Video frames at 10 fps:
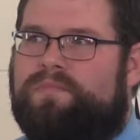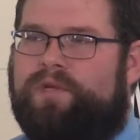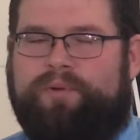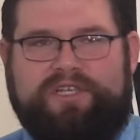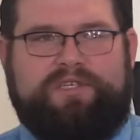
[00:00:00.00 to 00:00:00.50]

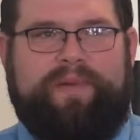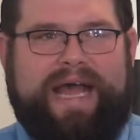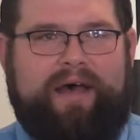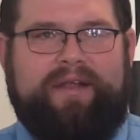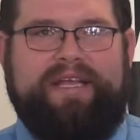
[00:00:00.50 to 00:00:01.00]
the
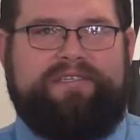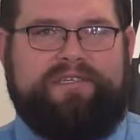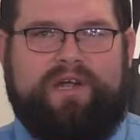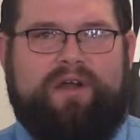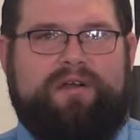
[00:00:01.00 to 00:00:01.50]
principalities,
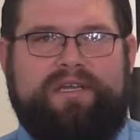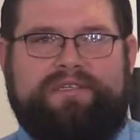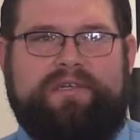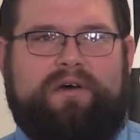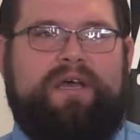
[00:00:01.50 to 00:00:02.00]
the
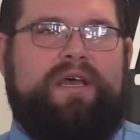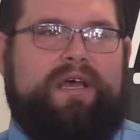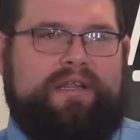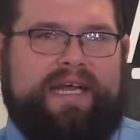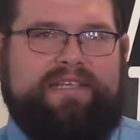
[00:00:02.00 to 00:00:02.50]
darkness, and all.
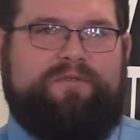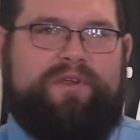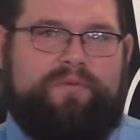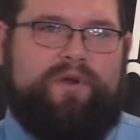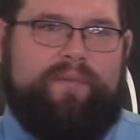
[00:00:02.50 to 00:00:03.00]
That's where
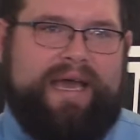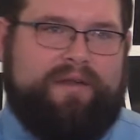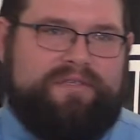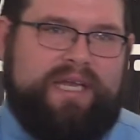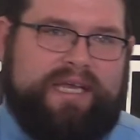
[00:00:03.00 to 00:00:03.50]
the real
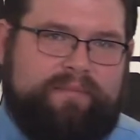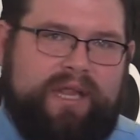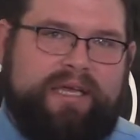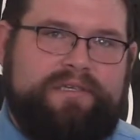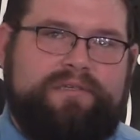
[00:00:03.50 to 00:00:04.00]
battle's taking
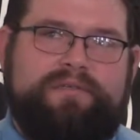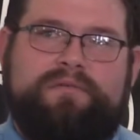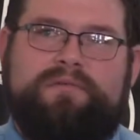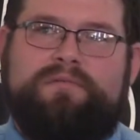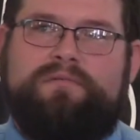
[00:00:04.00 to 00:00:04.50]
place.
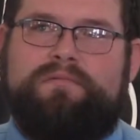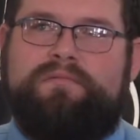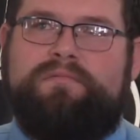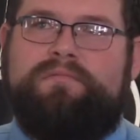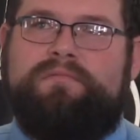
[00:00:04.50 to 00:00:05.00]

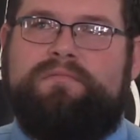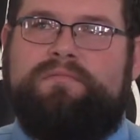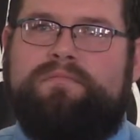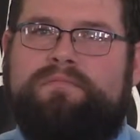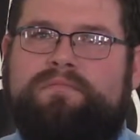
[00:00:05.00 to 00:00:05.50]

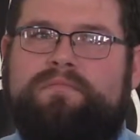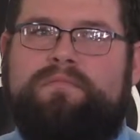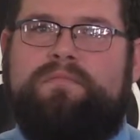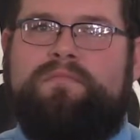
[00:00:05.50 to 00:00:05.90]
Right.